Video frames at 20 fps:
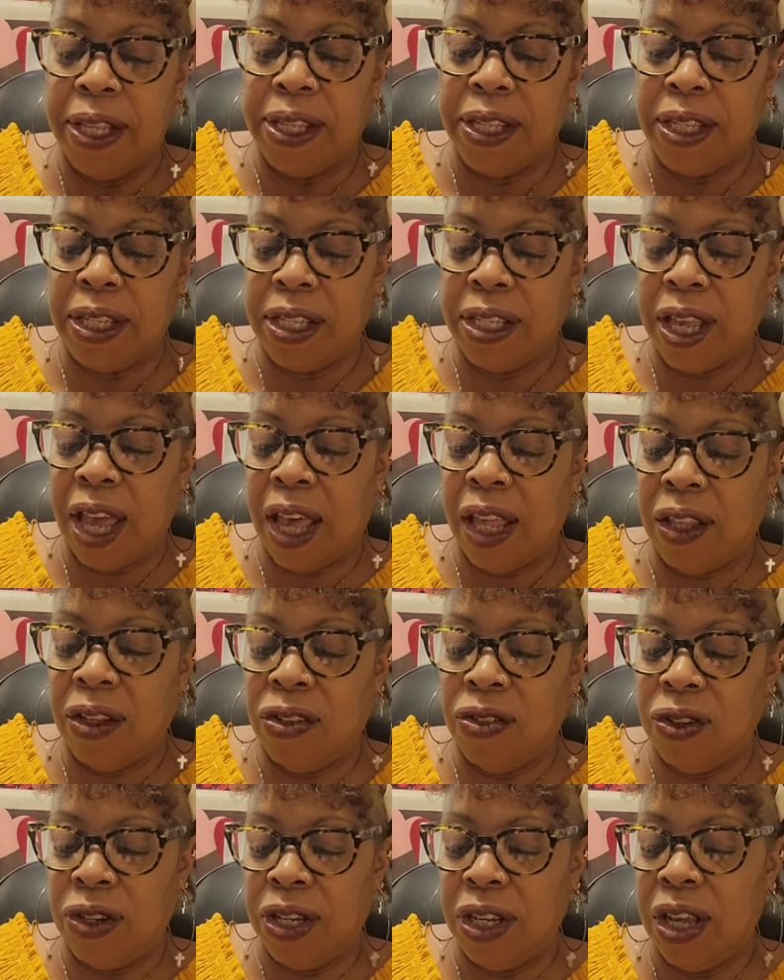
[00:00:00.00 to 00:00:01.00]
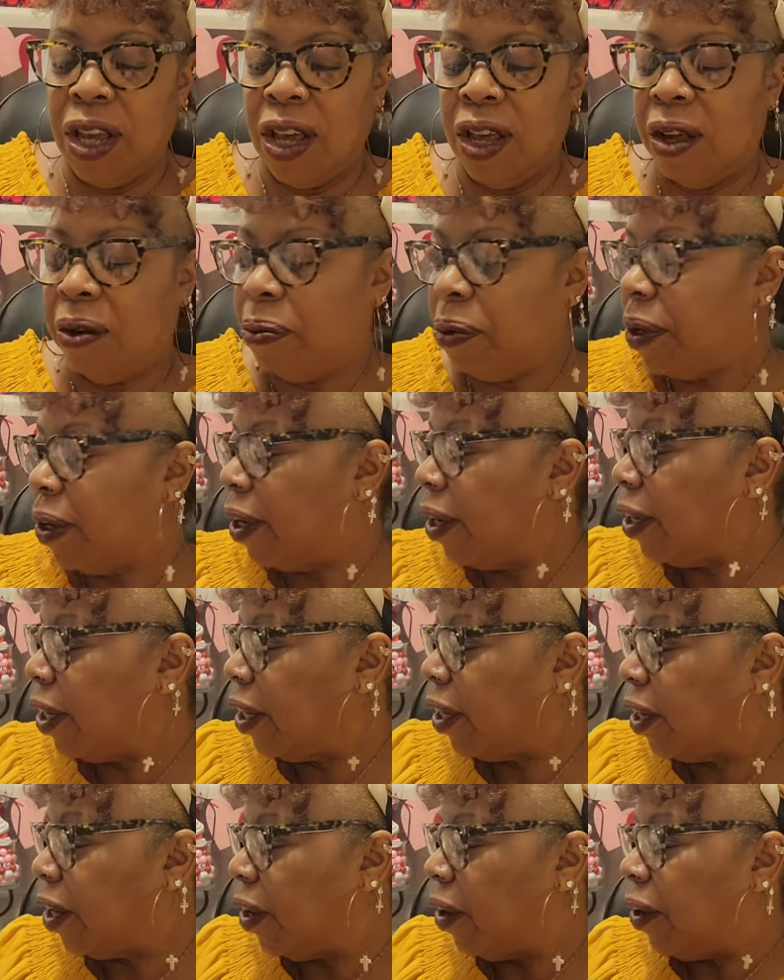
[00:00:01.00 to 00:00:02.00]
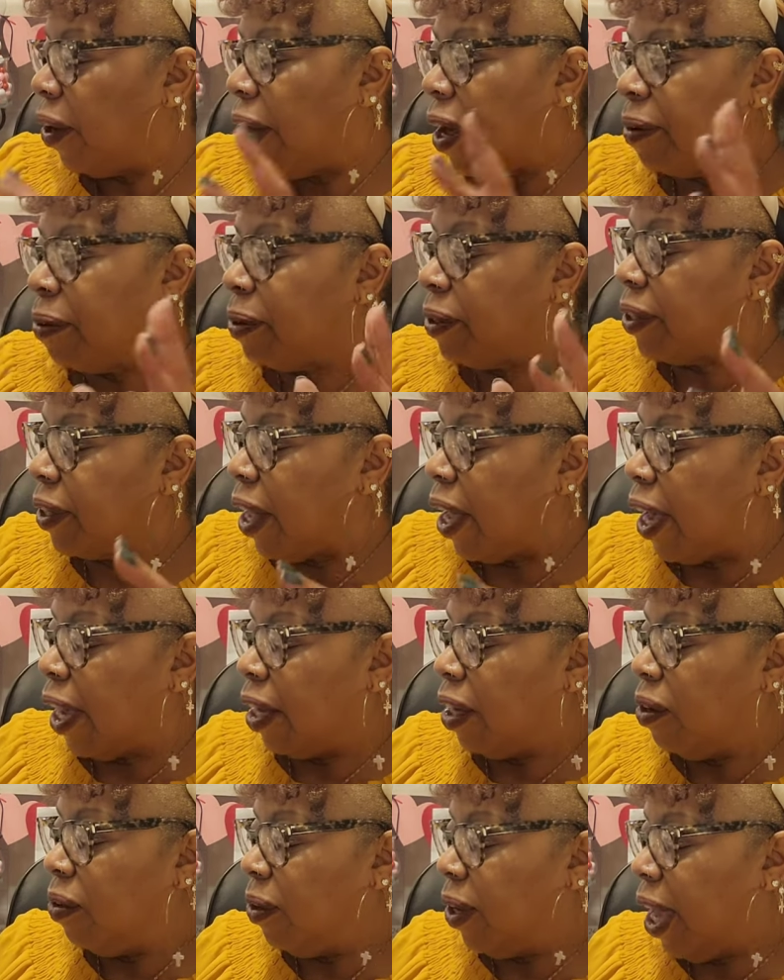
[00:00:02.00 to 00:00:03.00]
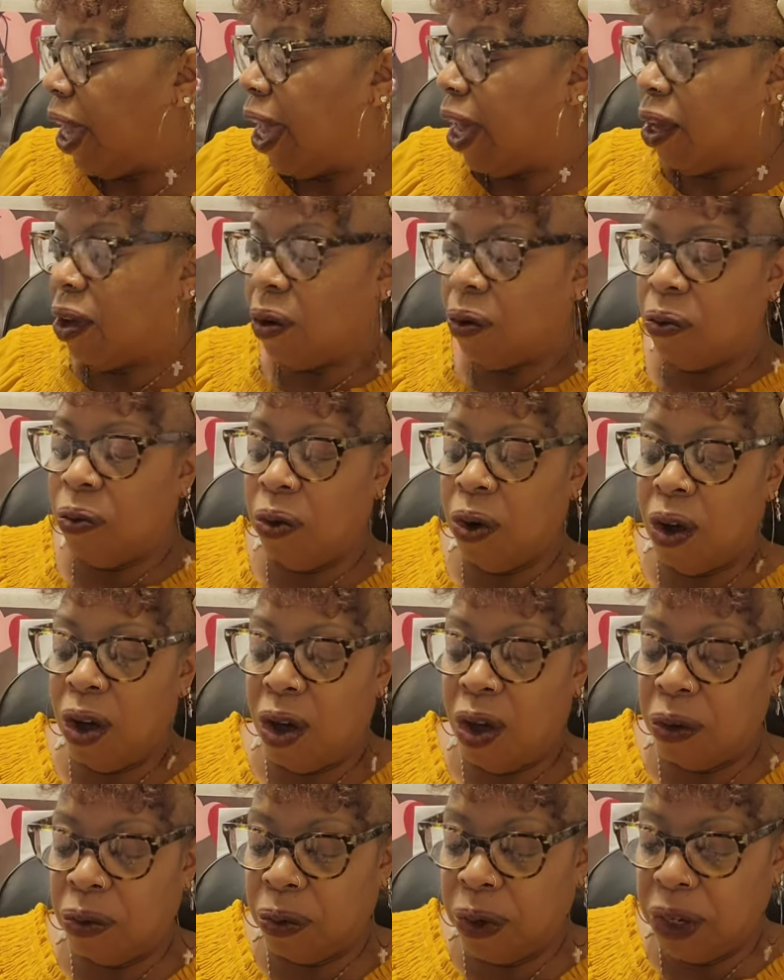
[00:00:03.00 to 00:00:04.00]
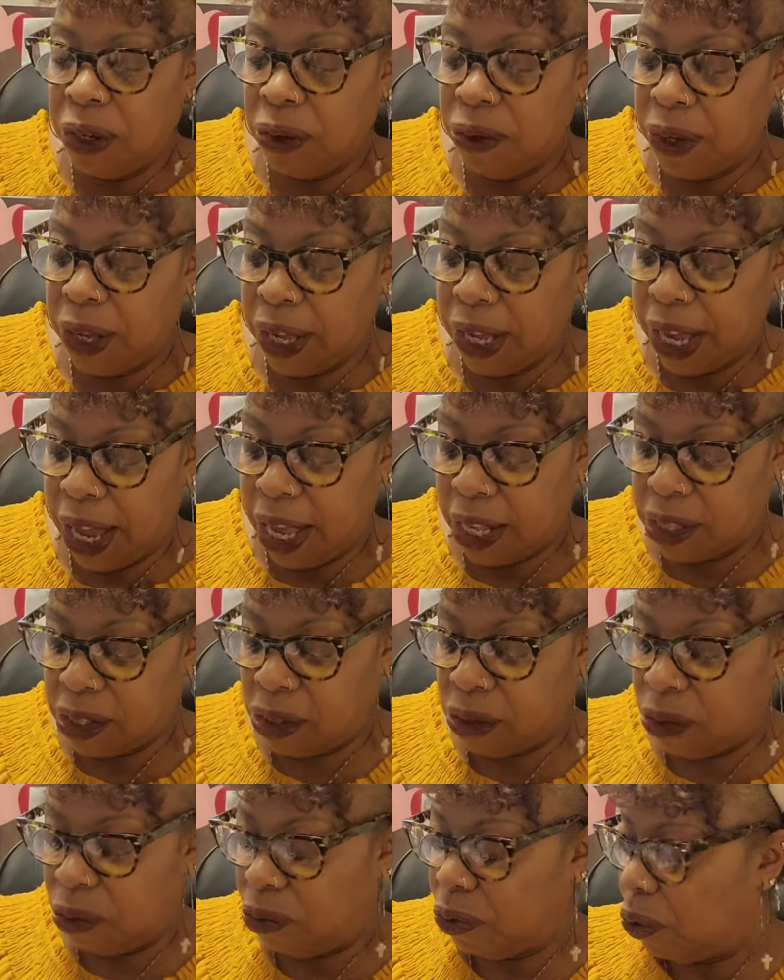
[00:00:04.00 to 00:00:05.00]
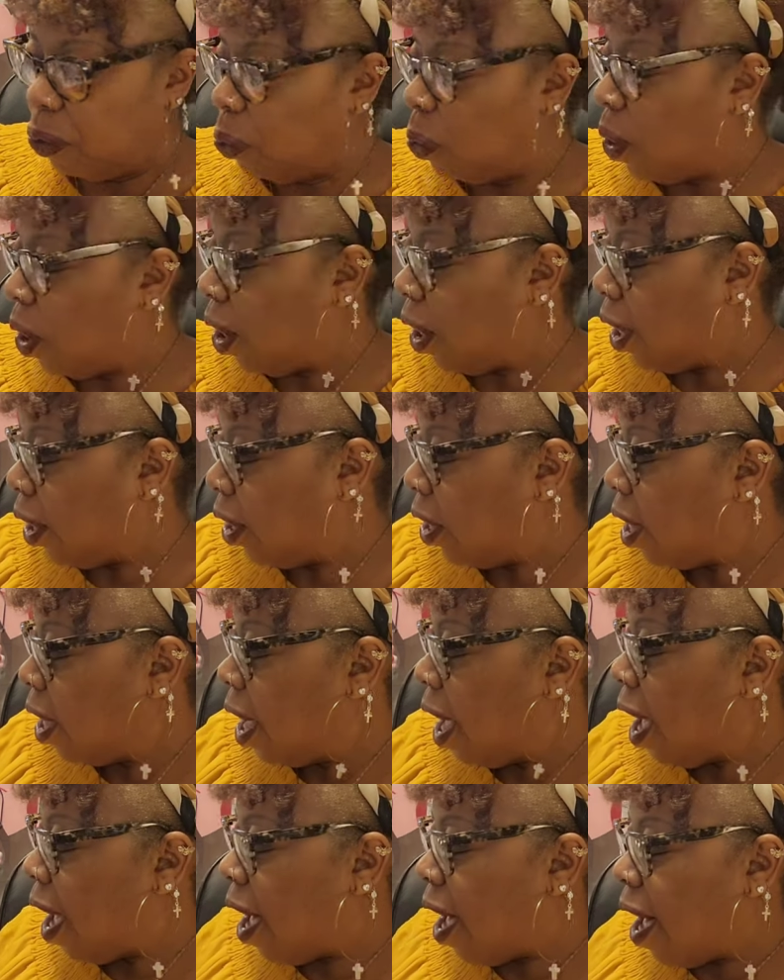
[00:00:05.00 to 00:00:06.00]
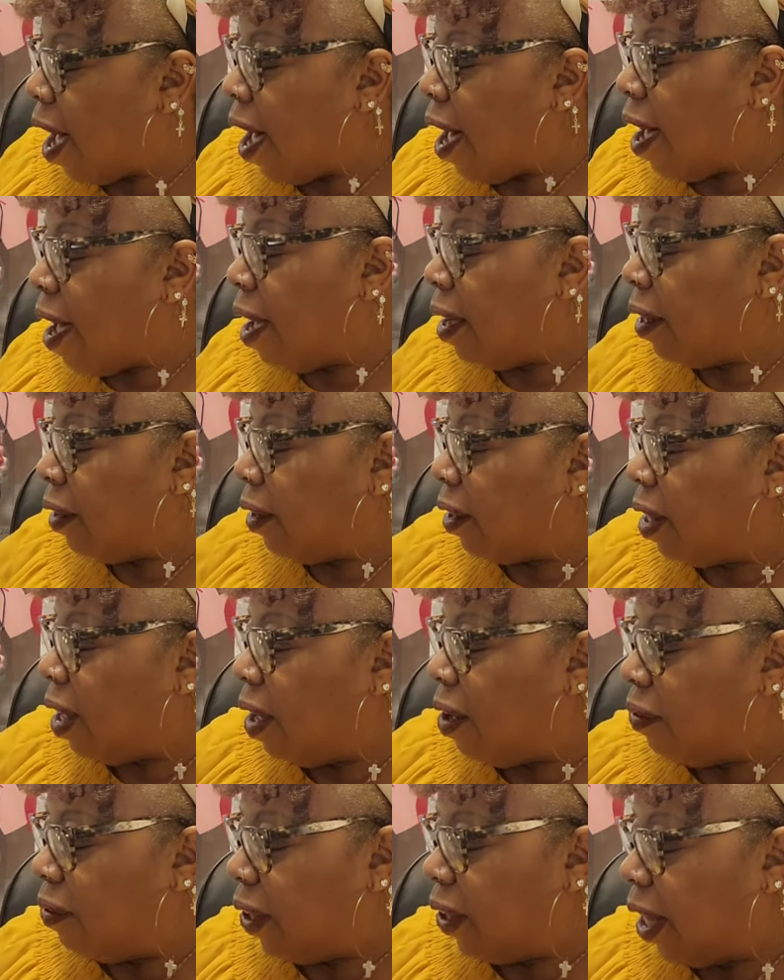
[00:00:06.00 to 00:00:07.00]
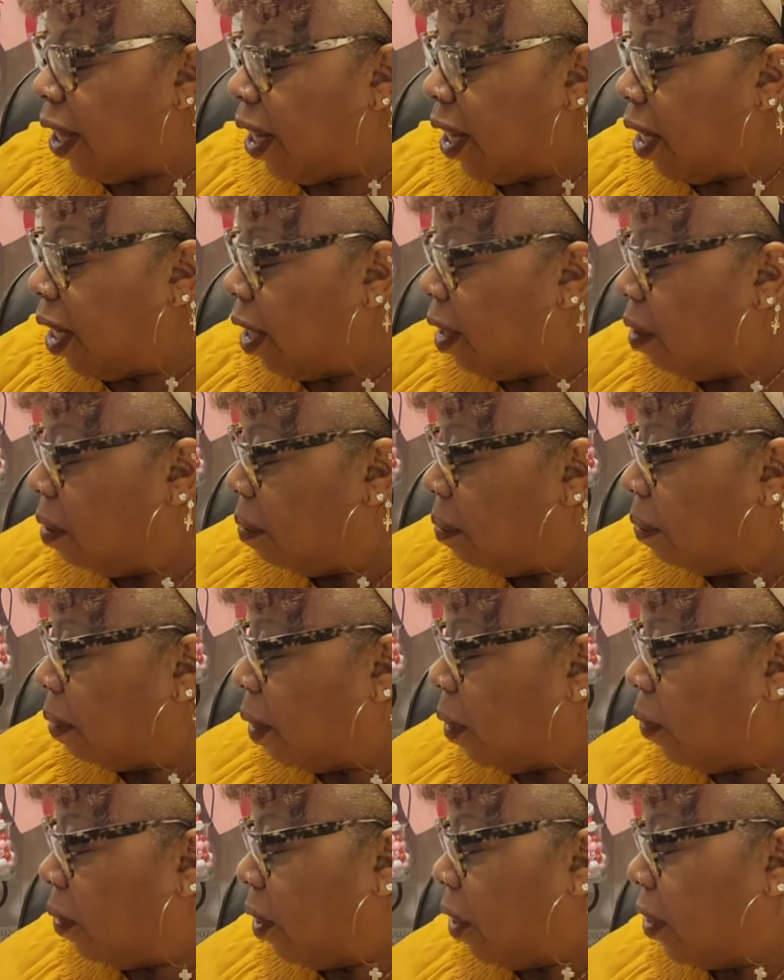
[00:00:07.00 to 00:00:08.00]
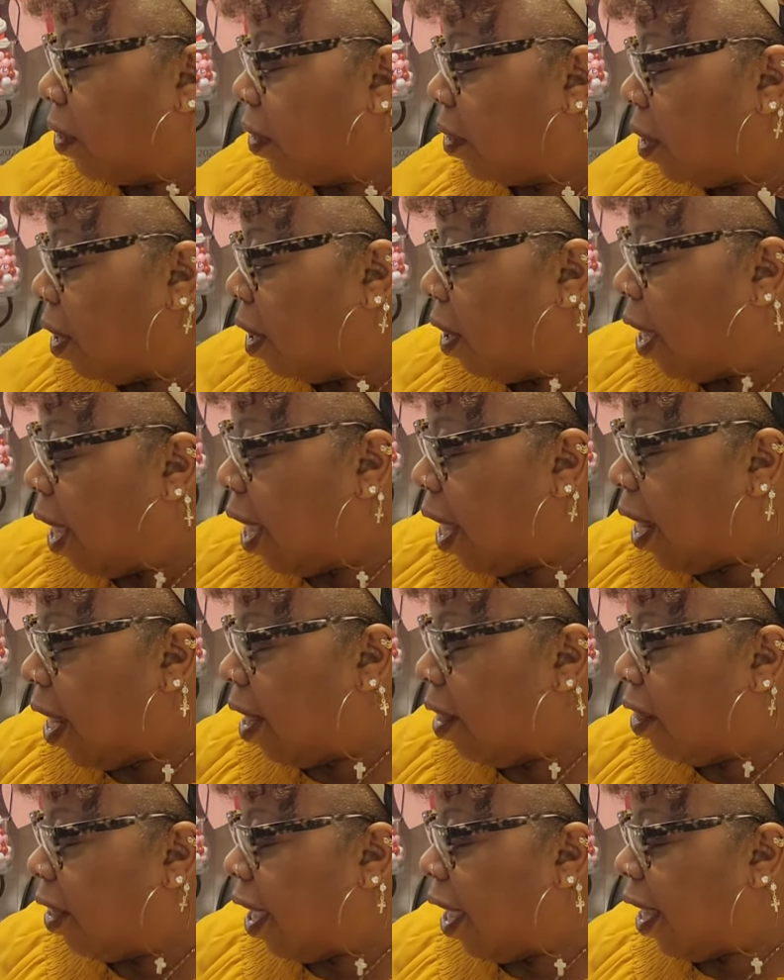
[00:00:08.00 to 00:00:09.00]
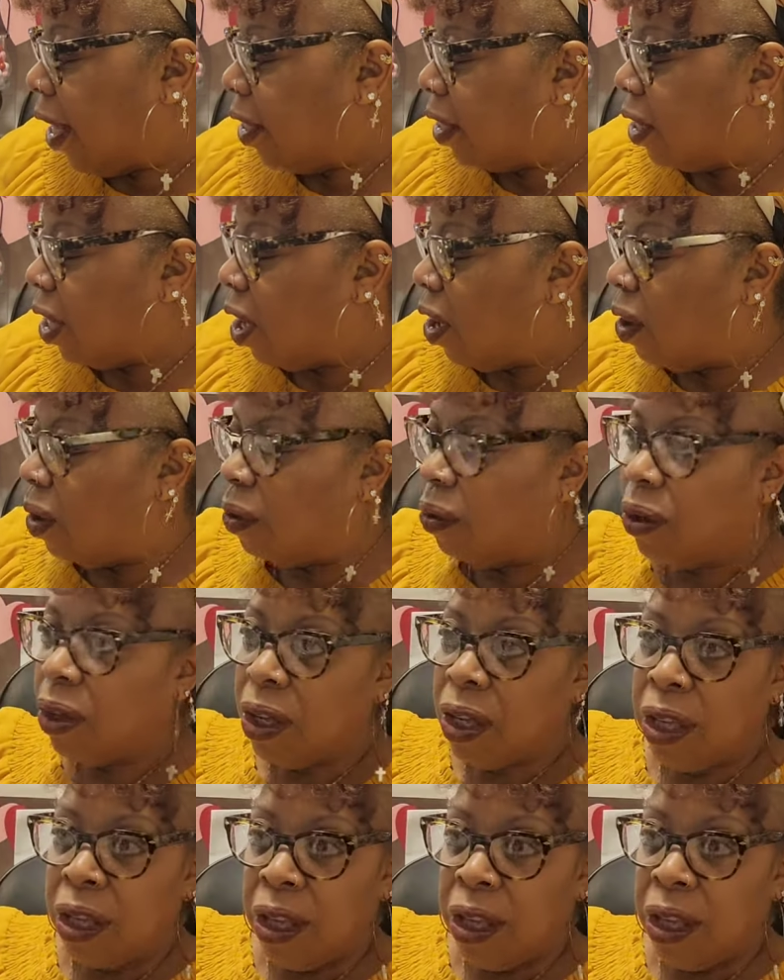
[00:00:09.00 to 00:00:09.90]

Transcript: it to the Dollar Tree, y'all, but, you know, I was like, you can't go wrong when you can get two for one. I love getting bonus anything, so